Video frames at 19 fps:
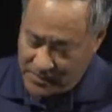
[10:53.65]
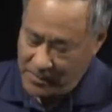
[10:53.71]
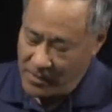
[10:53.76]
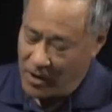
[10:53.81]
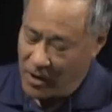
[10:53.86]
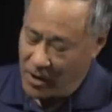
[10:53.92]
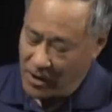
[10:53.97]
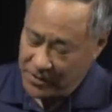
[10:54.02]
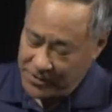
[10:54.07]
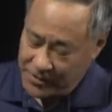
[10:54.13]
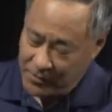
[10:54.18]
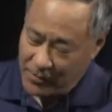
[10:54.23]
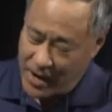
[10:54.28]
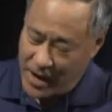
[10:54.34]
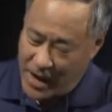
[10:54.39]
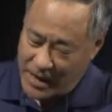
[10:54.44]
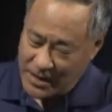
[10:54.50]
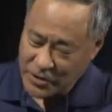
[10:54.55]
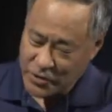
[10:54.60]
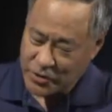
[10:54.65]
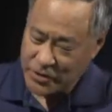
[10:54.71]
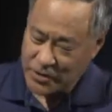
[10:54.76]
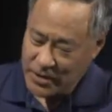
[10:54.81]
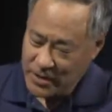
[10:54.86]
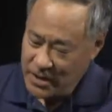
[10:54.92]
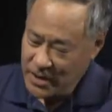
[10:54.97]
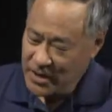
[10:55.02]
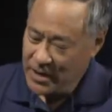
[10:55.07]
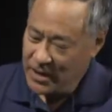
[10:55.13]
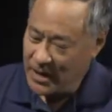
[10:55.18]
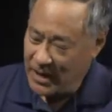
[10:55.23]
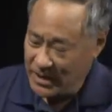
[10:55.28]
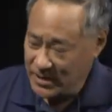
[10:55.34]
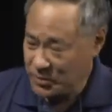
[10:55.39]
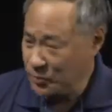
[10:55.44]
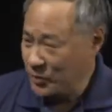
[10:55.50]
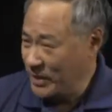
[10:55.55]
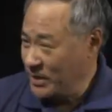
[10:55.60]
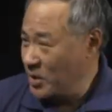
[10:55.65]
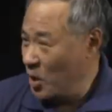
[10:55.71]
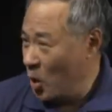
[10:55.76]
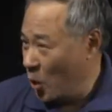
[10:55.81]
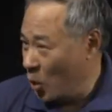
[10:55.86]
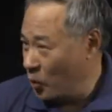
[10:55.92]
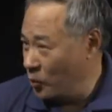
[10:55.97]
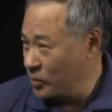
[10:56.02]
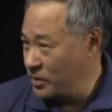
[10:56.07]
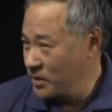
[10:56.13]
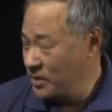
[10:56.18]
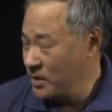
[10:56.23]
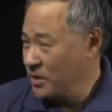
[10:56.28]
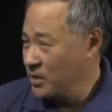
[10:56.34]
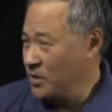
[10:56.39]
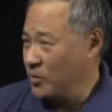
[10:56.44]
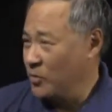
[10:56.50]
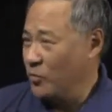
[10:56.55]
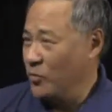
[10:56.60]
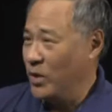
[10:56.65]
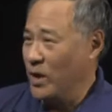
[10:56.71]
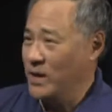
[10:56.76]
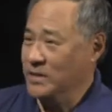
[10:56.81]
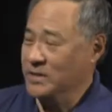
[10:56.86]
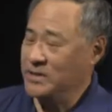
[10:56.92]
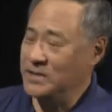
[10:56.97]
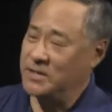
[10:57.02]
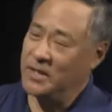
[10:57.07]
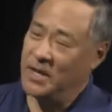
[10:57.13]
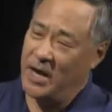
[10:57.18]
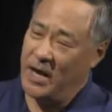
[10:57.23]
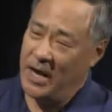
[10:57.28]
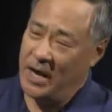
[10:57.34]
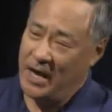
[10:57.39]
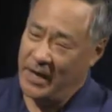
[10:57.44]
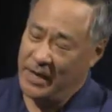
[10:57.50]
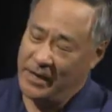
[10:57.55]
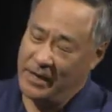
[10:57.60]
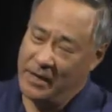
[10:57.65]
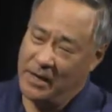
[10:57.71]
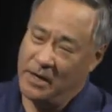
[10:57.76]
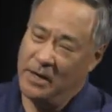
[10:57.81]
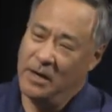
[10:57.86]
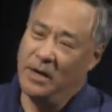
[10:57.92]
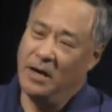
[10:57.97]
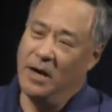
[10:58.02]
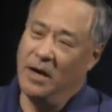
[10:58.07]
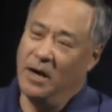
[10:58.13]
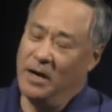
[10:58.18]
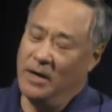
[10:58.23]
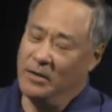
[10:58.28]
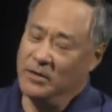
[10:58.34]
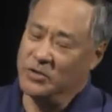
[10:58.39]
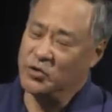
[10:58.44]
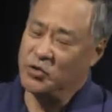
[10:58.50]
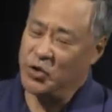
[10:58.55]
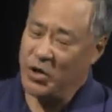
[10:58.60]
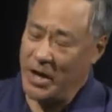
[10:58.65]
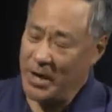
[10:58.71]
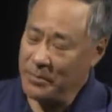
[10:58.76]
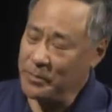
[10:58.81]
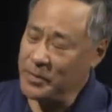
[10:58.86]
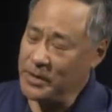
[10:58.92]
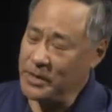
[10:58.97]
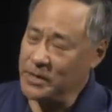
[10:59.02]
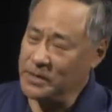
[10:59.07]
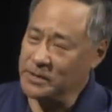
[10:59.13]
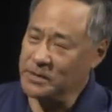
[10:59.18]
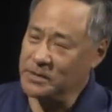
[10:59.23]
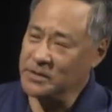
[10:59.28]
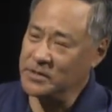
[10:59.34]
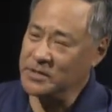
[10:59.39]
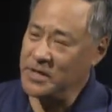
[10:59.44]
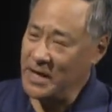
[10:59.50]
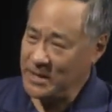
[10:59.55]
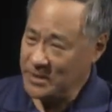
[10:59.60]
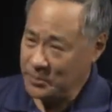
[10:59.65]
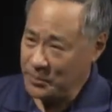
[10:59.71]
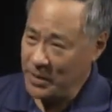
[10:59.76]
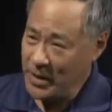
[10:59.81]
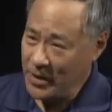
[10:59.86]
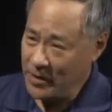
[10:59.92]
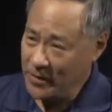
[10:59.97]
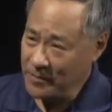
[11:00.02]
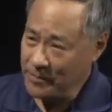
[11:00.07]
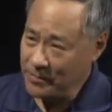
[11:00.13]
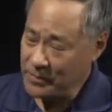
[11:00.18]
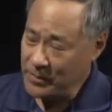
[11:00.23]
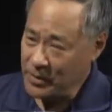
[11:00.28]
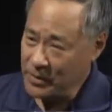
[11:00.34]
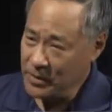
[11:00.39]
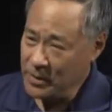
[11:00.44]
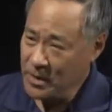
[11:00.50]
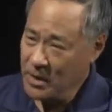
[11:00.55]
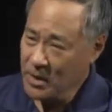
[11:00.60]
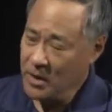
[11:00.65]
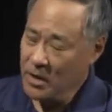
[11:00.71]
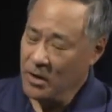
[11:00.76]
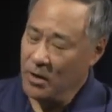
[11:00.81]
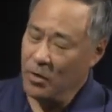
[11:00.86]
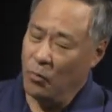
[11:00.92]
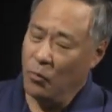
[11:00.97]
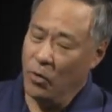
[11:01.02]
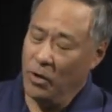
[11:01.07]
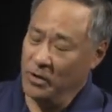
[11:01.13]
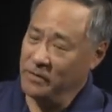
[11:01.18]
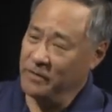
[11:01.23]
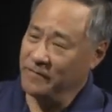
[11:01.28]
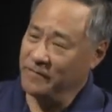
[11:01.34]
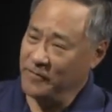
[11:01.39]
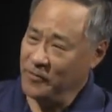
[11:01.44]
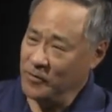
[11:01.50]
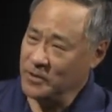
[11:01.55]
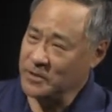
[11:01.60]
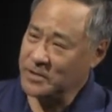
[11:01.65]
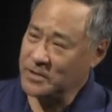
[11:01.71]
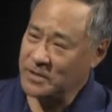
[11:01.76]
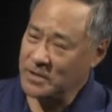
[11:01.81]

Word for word: Arthur Ashe, as we know, was a uh, champion tennis player, one of the first